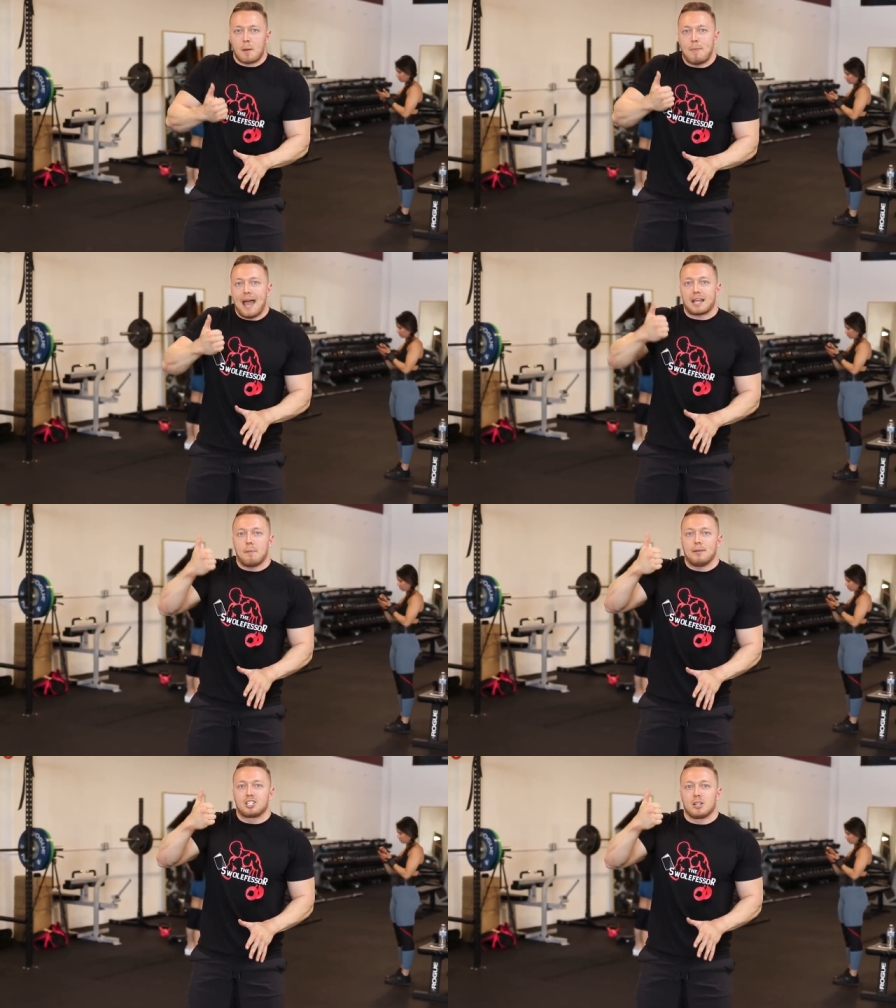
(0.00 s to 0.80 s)
back
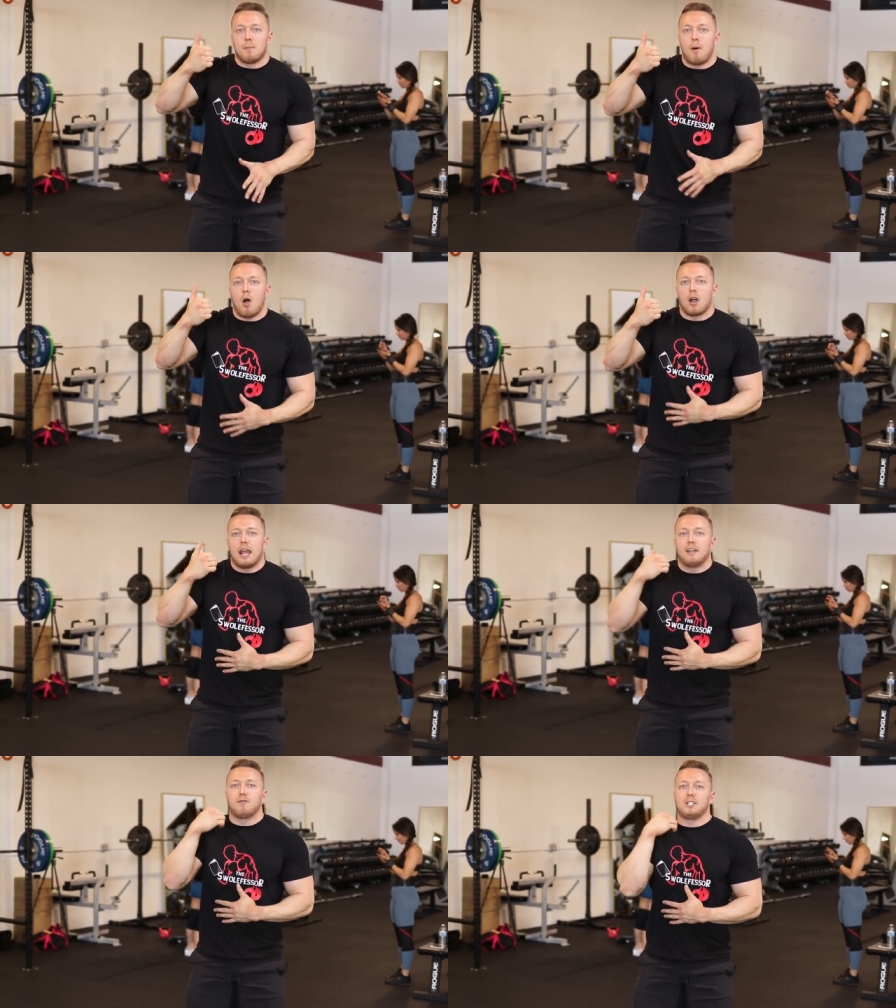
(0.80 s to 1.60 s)
up into the bar,
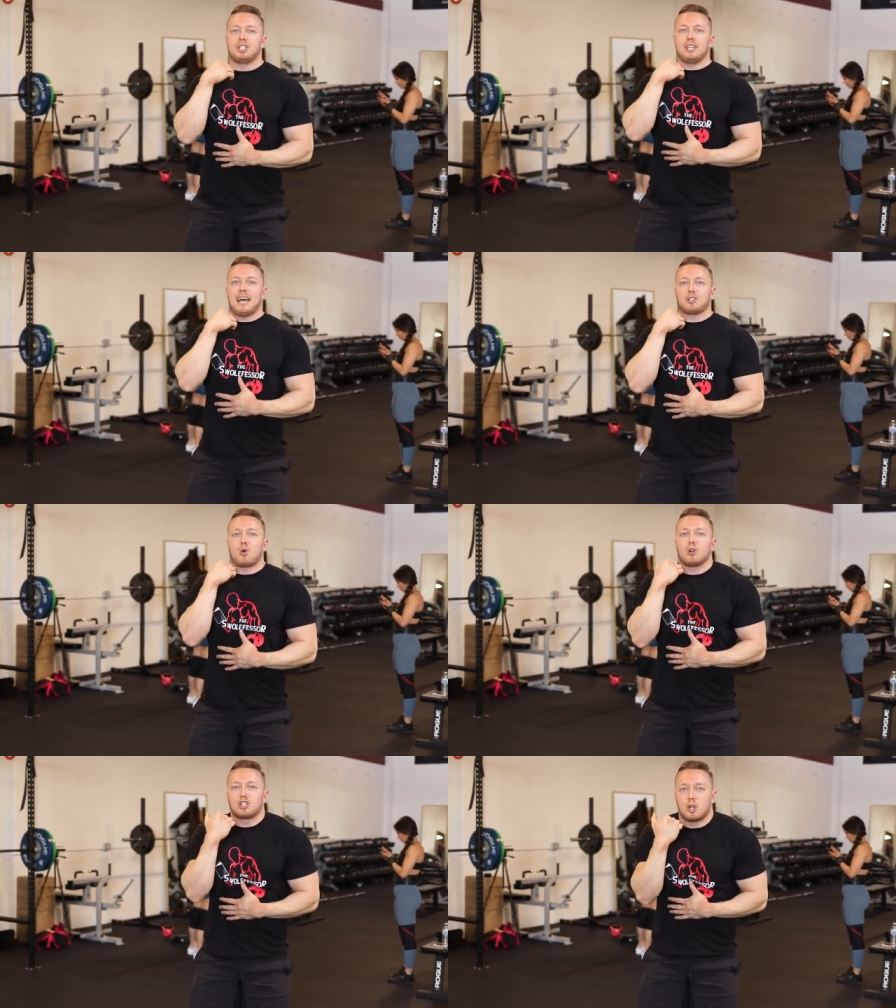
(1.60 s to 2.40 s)
and if we see that
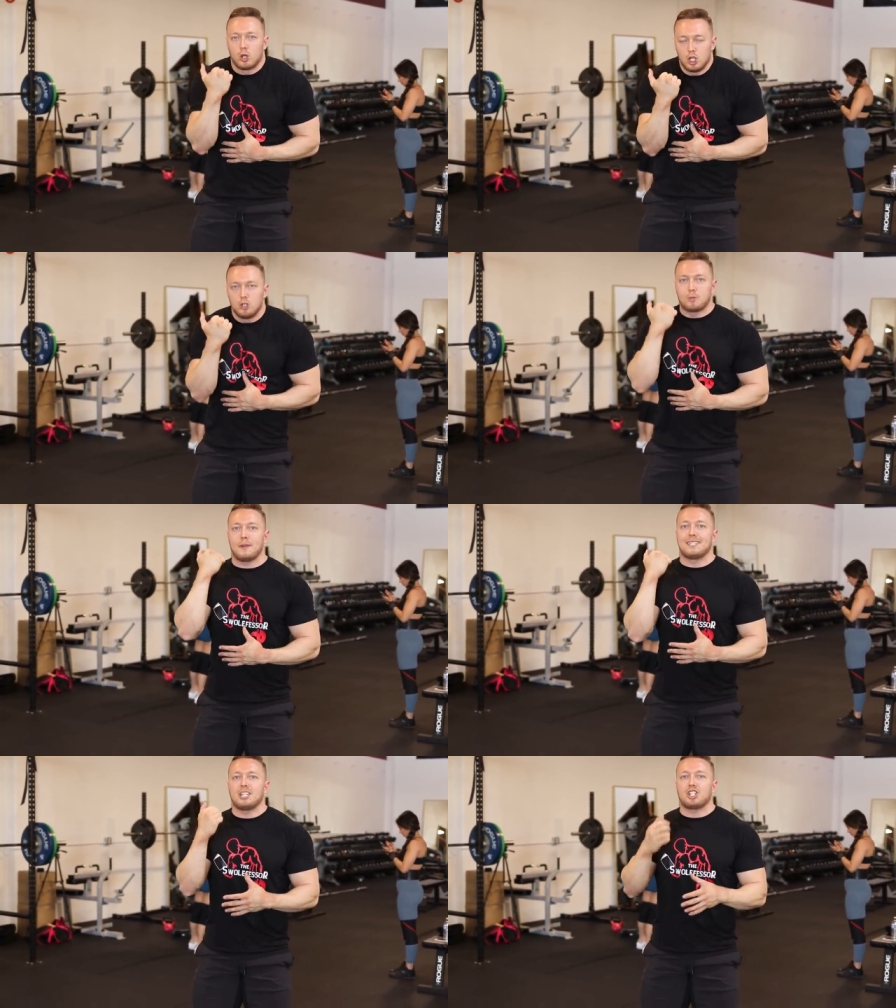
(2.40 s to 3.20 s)
torso lose
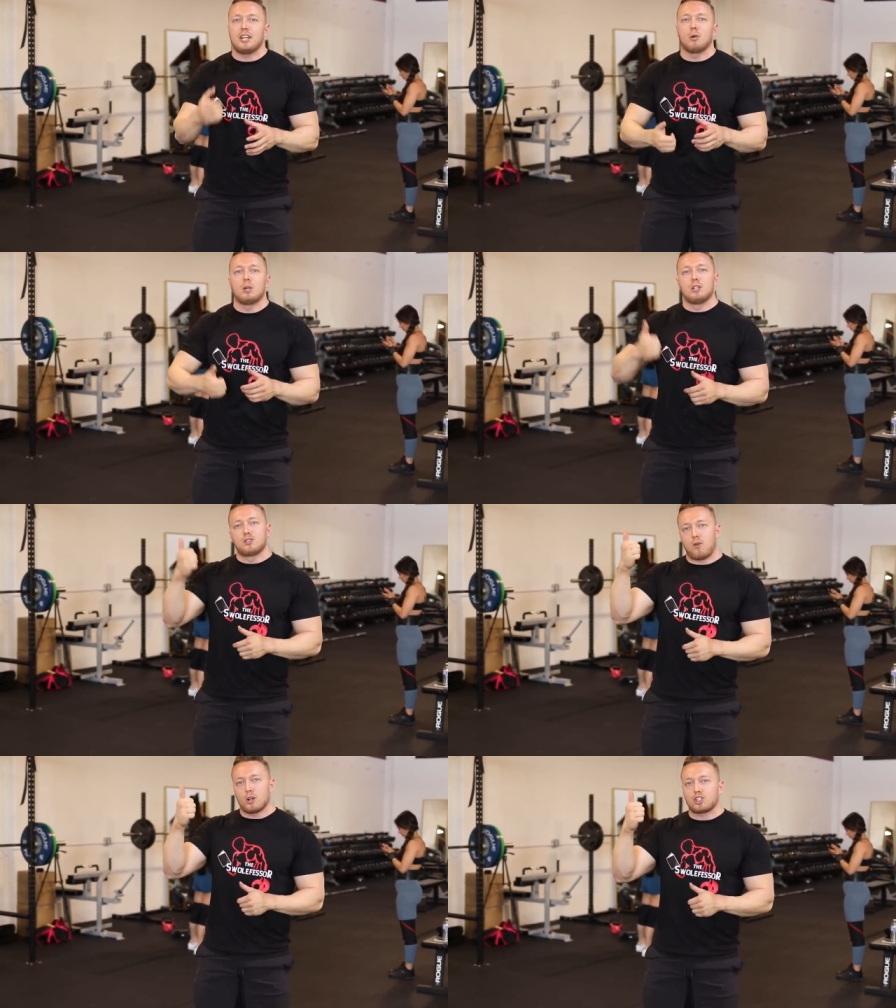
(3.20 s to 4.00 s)
positioning, we lose
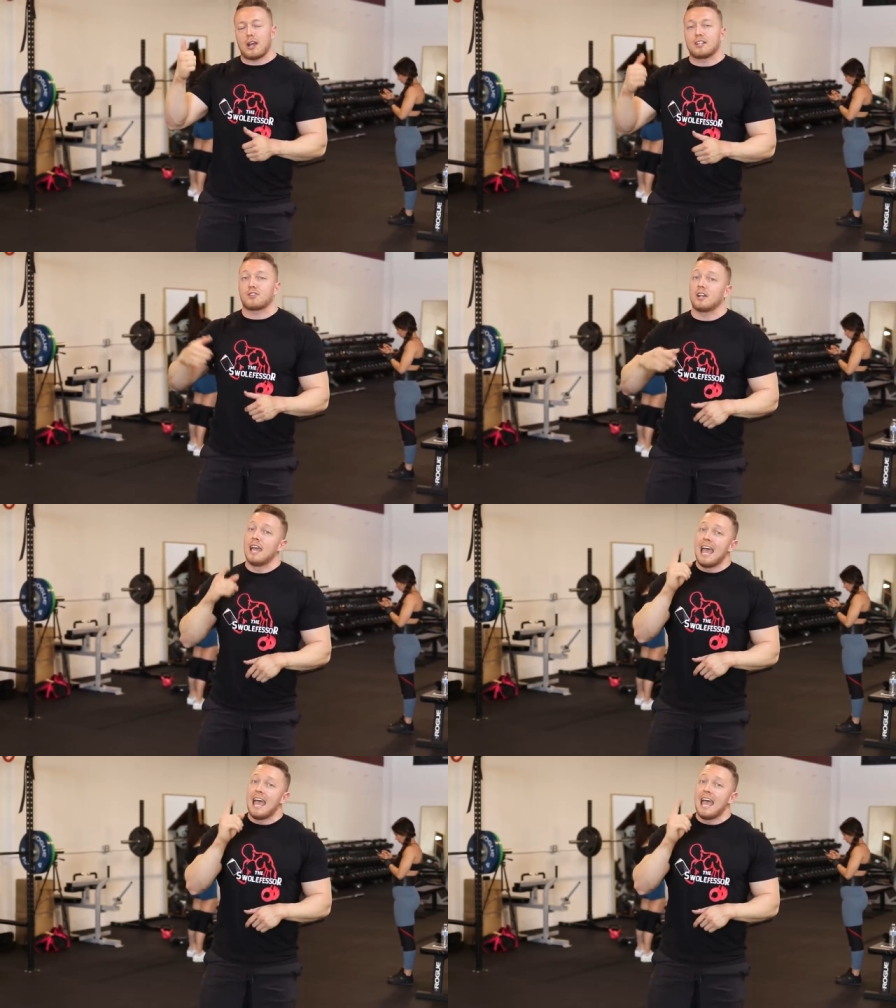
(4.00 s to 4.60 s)
force transfer,